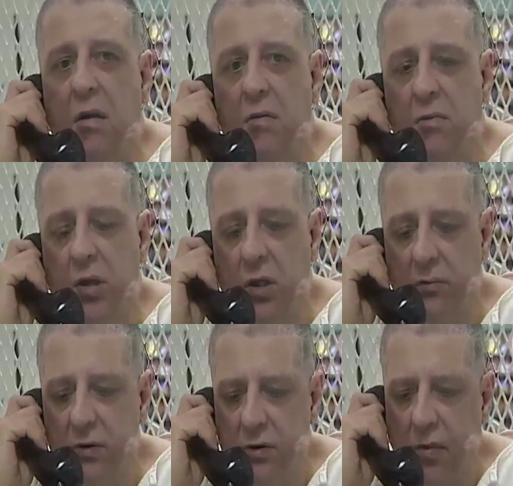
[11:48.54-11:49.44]

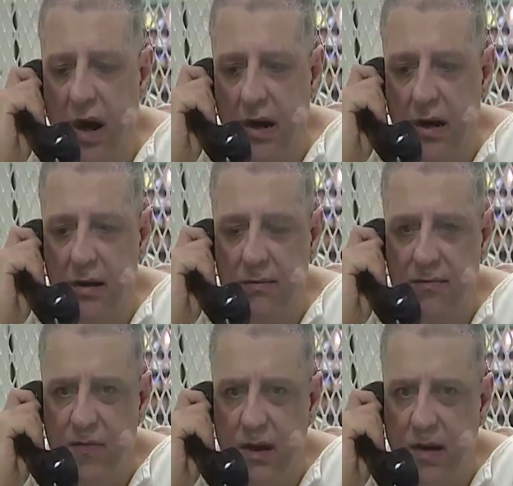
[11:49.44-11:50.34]
recovered the body,
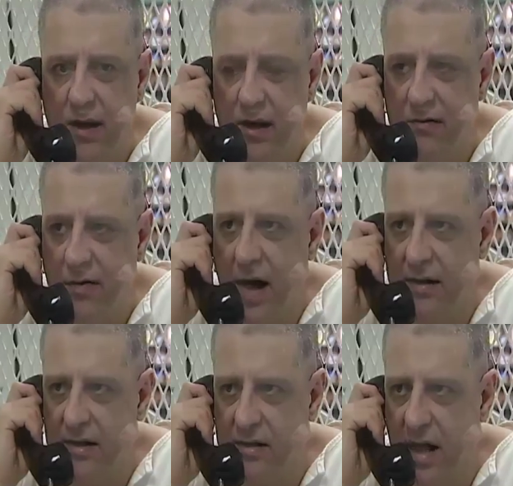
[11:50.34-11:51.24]
they didn't
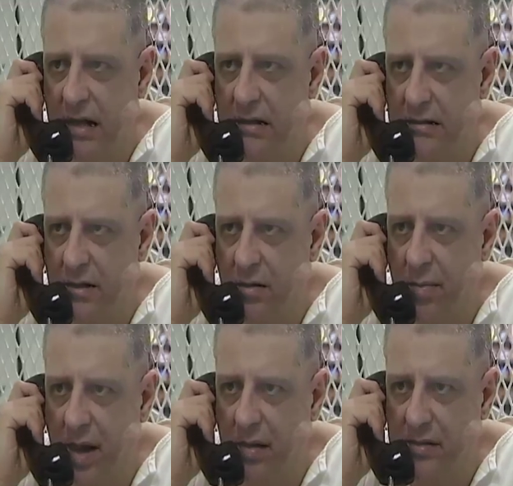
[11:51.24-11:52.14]
find this necklace that her
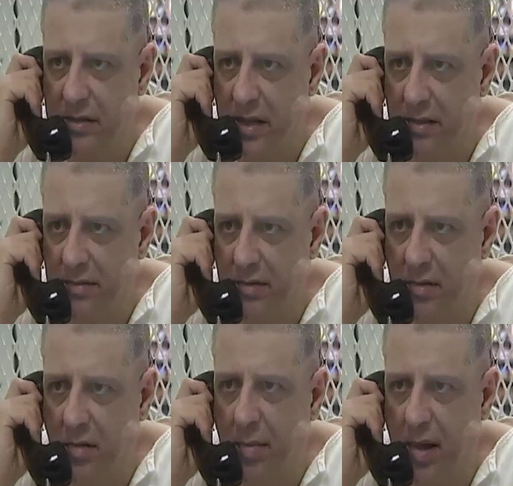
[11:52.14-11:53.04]
parents had given her,
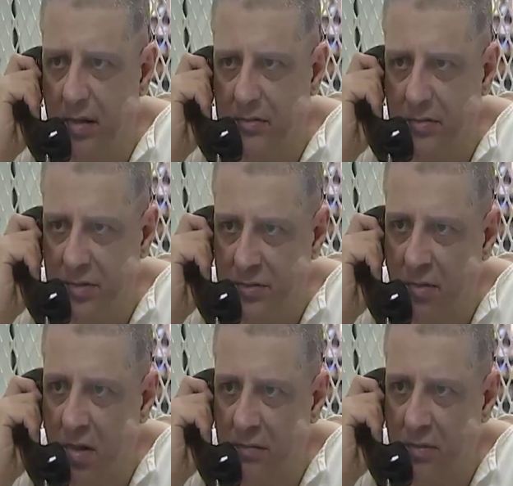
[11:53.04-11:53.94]
and her parents were
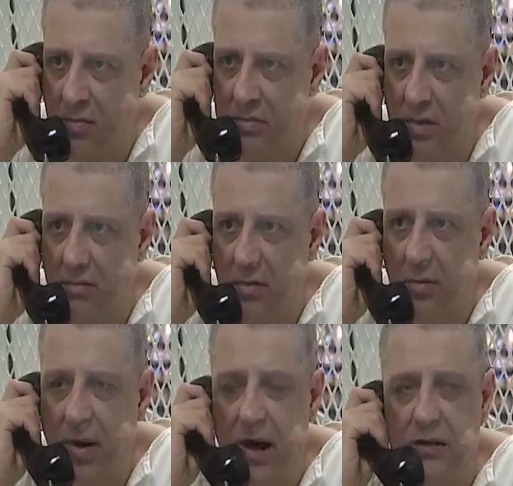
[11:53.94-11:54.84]
distraught, of course, over her
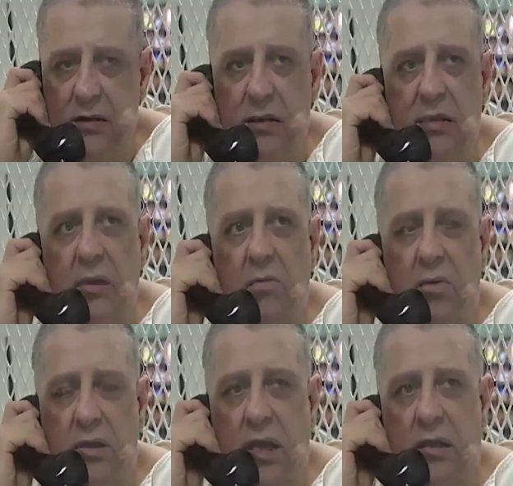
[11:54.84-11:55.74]
passing, and they
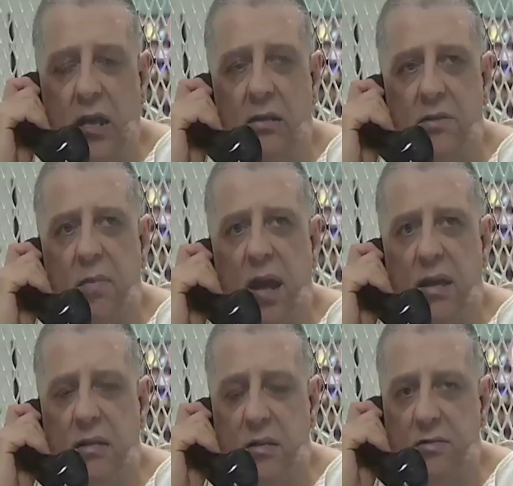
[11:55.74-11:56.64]
wanted that necklace
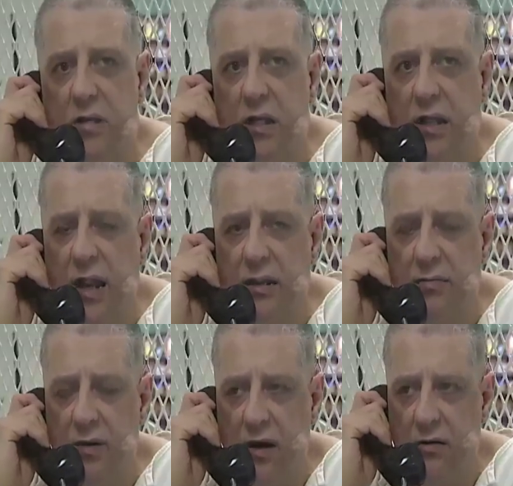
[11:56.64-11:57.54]
bad. And so the
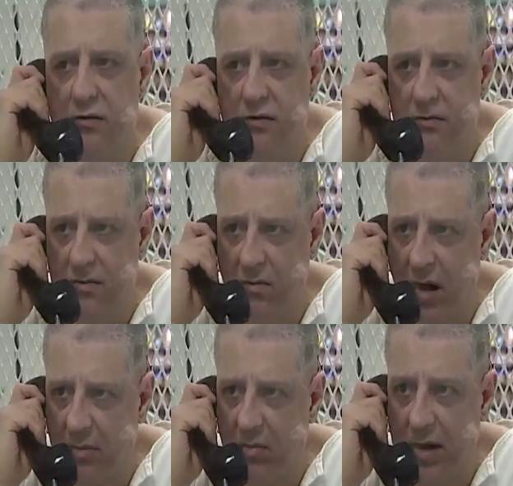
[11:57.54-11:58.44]
detective tells
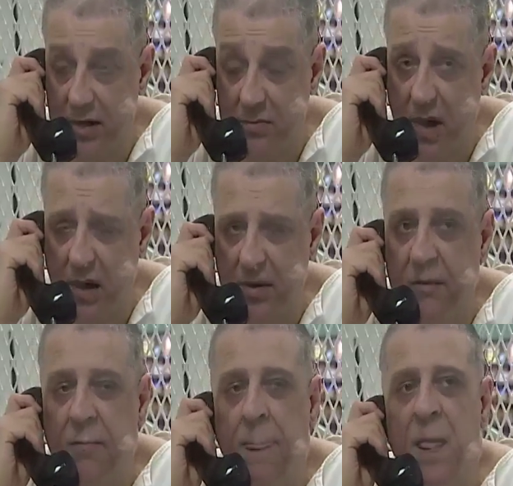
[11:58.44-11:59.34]
Robert West, Bobby,
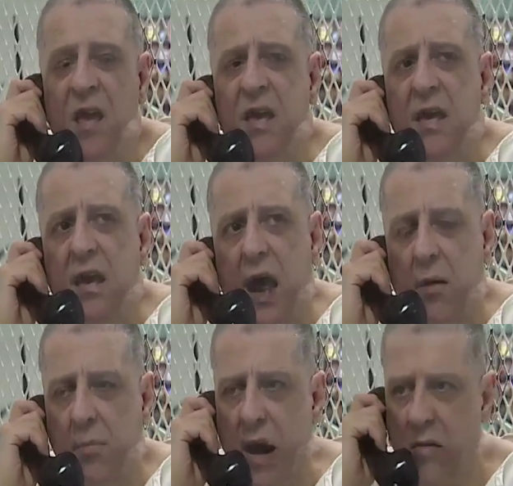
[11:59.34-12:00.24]

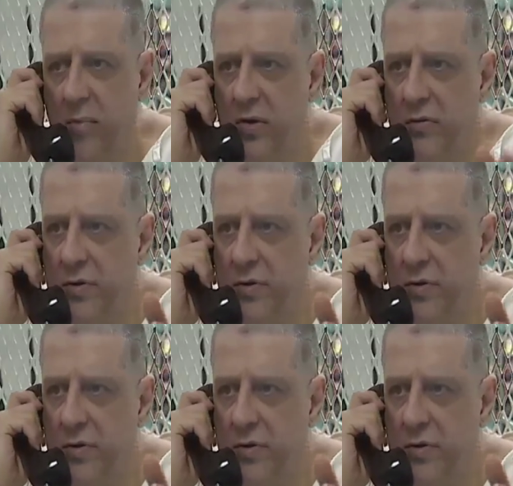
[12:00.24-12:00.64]
I'll move